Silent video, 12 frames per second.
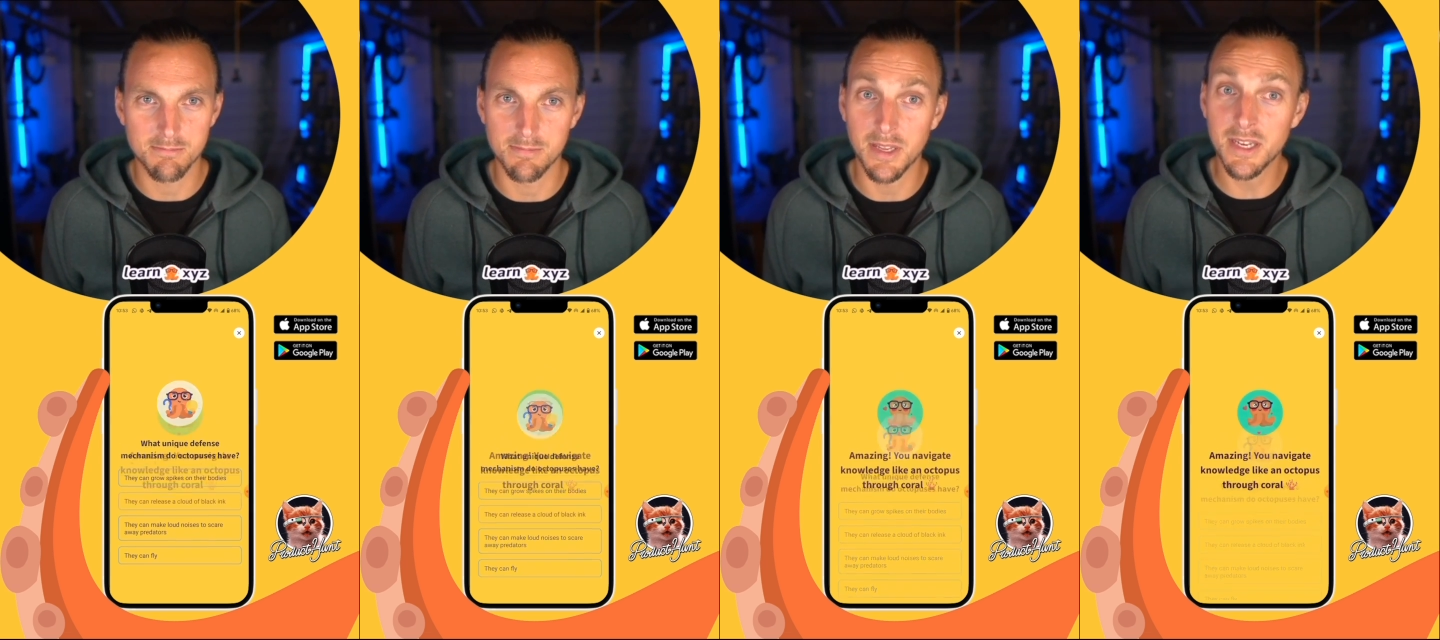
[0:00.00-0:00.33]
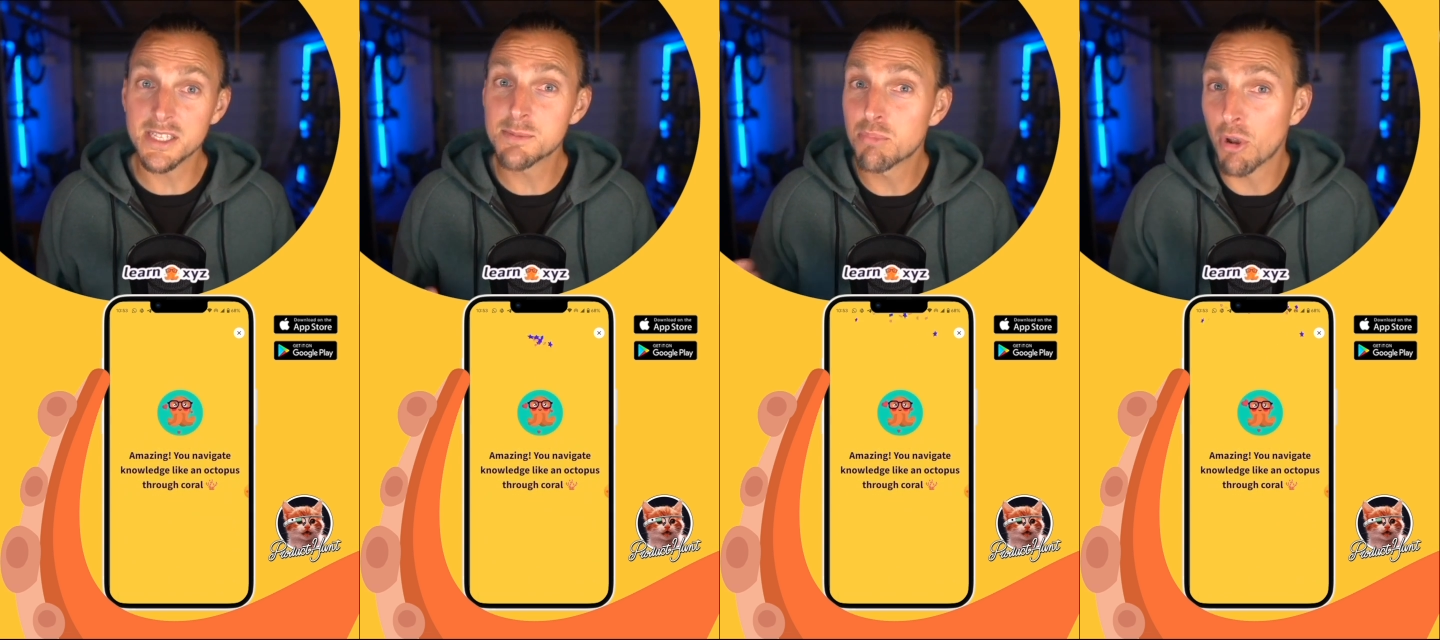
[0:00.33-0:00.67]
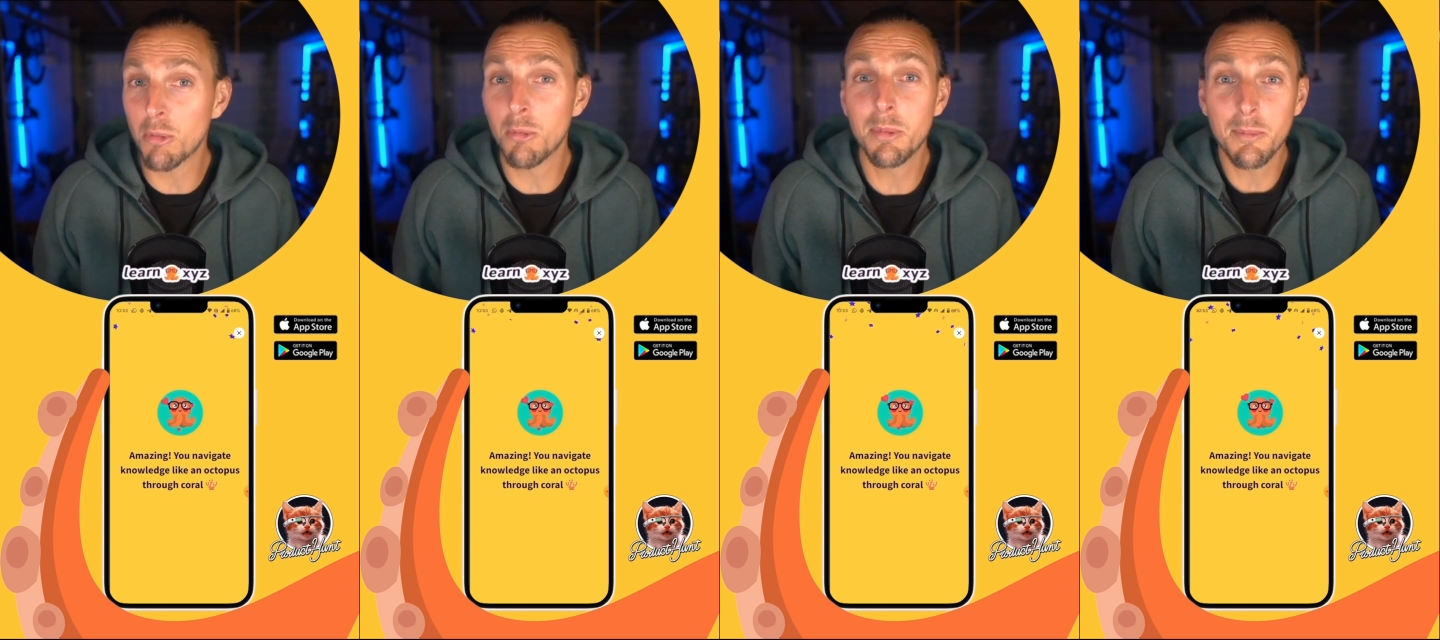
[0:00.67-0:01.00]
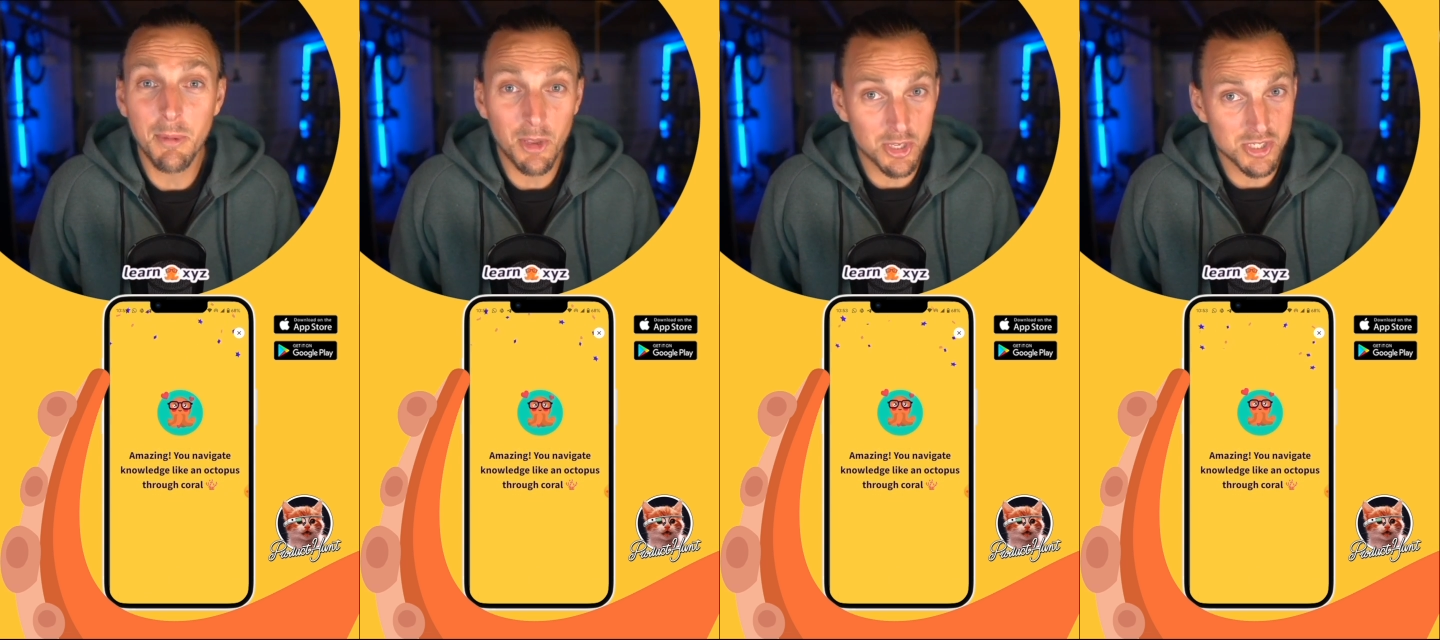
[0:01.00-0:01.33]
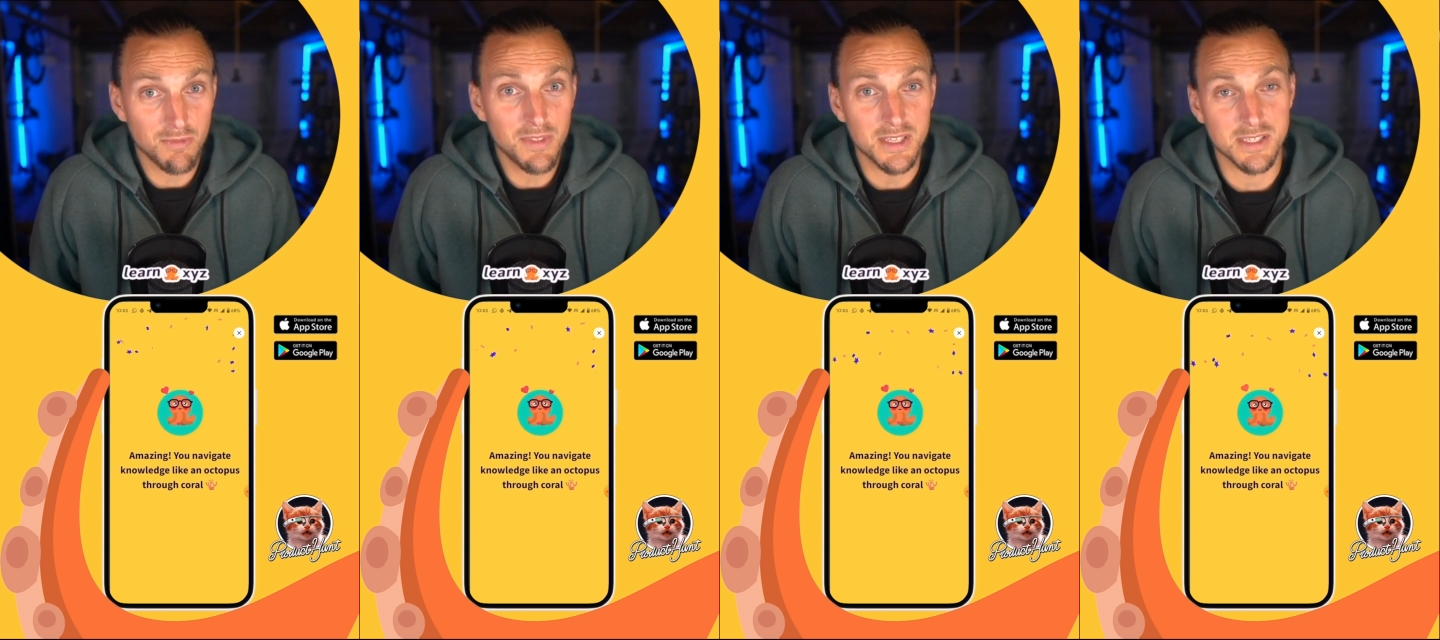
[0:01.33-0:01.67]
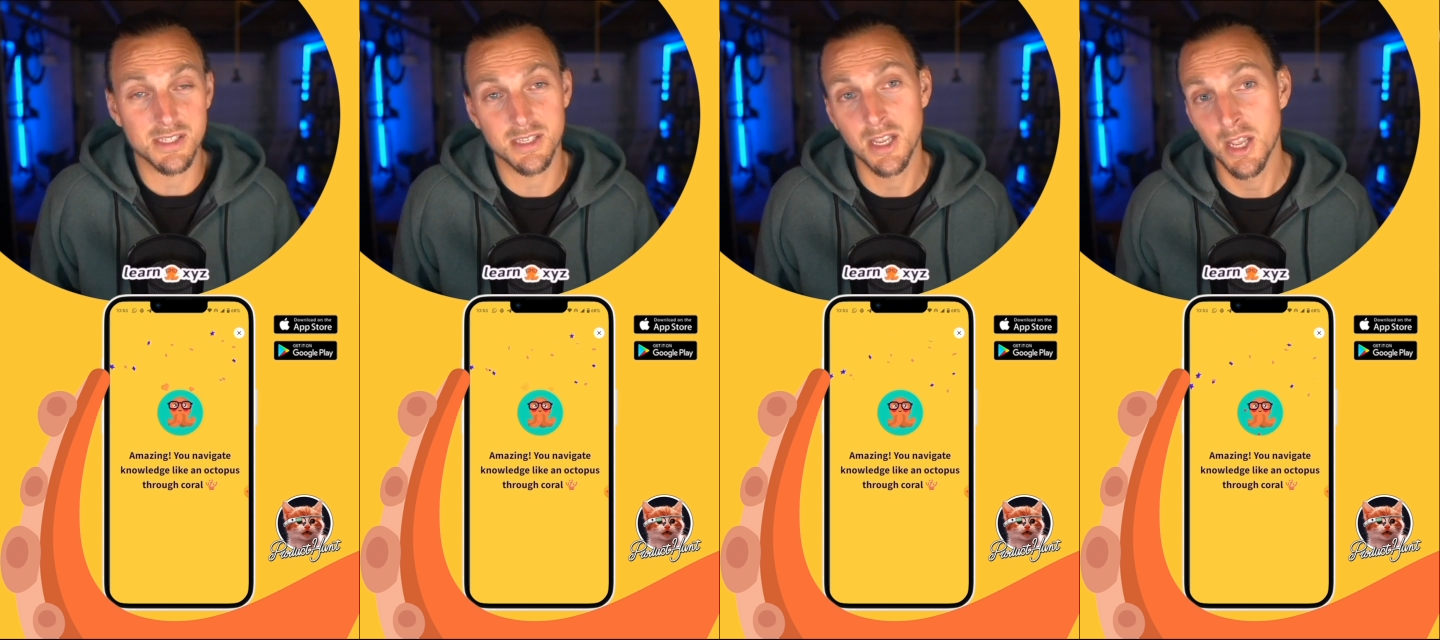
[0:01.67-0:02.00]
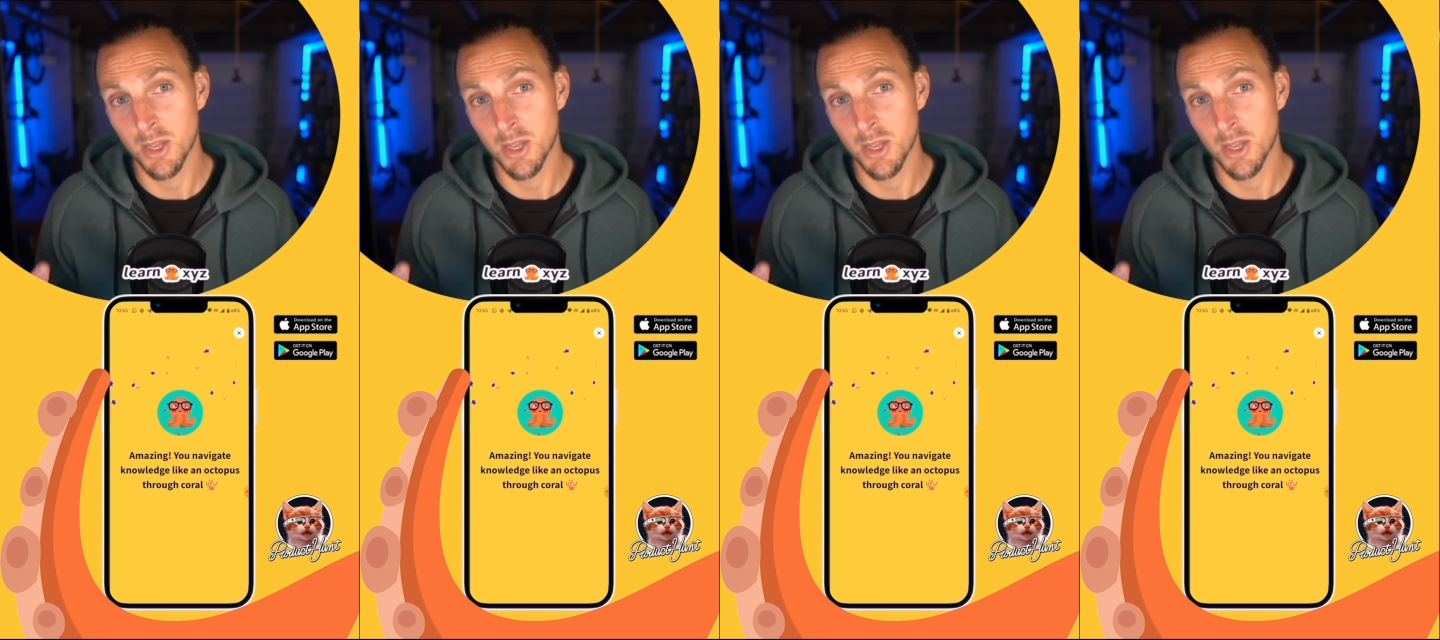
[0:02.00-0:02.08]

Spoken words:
It is probably because of this